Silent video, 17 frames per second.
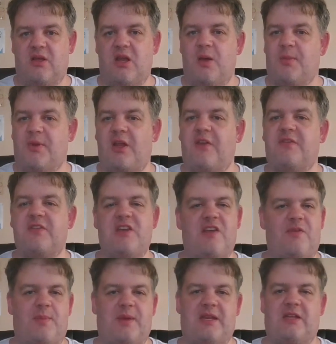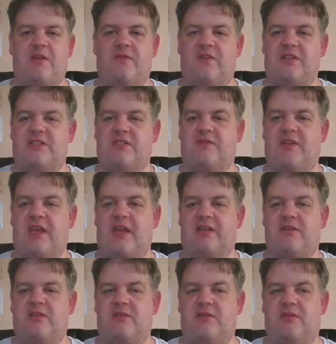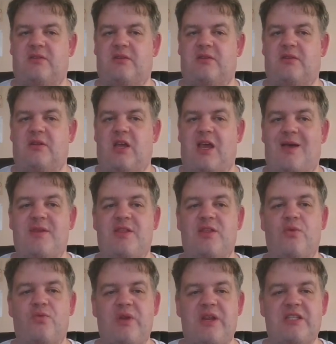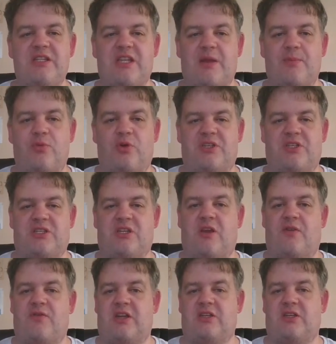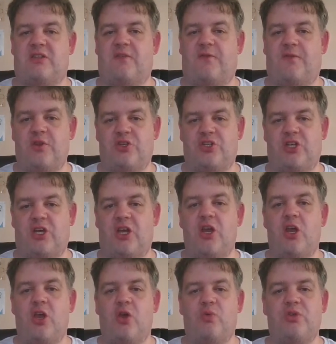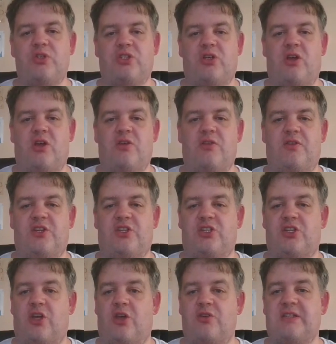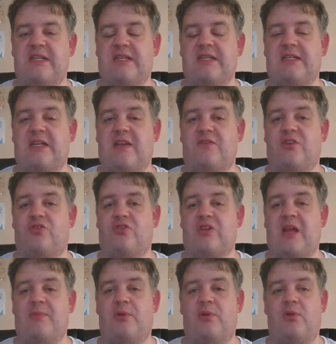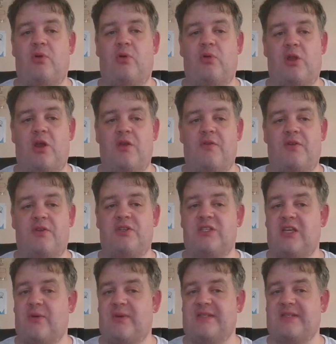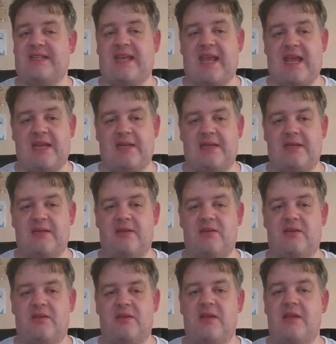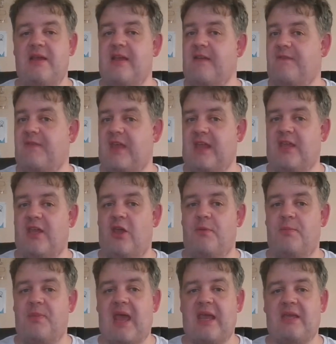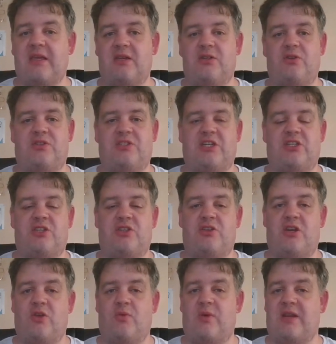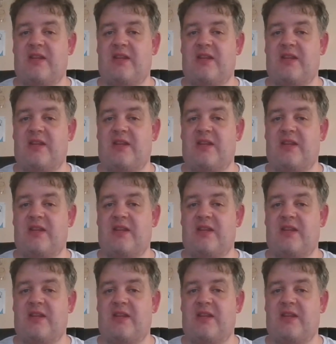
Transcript: But I've never been convinced of that. I mean, the reason they brought Discovery into the future was show that the show didn't have to trample all over TOS canon. If they go back and do Section 31